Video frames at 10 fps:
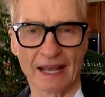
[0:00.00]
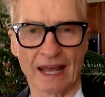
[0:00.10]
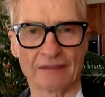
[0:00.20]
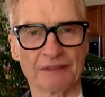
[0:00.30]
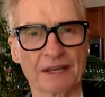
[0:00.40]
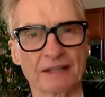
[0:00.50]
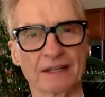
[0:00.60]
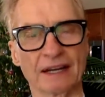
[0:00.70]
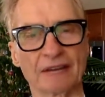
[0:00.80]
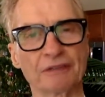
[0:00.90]
And
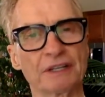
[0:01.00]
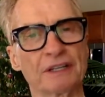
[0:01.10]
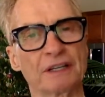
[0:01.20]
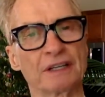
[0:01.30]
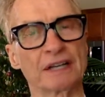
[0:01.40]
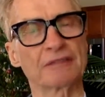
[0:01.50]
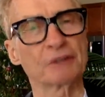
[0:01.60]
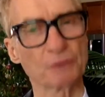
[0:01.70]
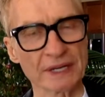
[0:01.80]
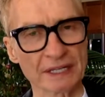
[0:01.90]
then every
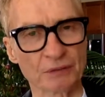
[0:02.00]
week